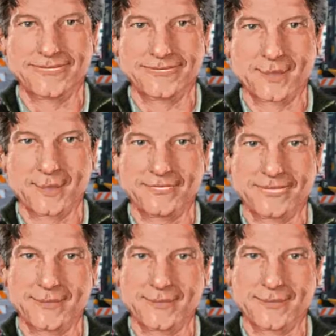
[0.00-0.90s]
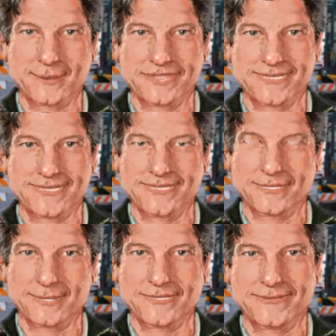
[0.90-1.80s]
But because of doping
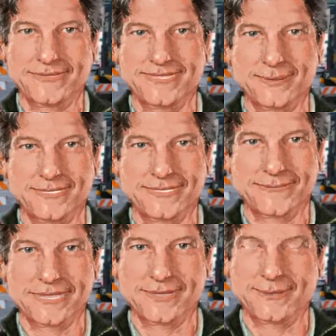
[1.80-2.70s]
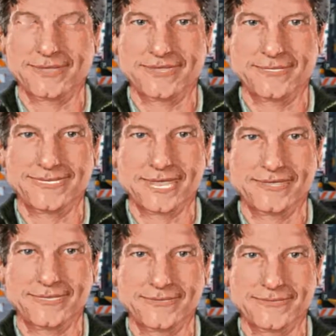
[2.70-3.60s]
allegations, he was stripped of all those
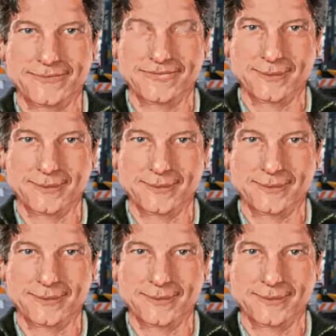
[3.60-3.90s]
titles.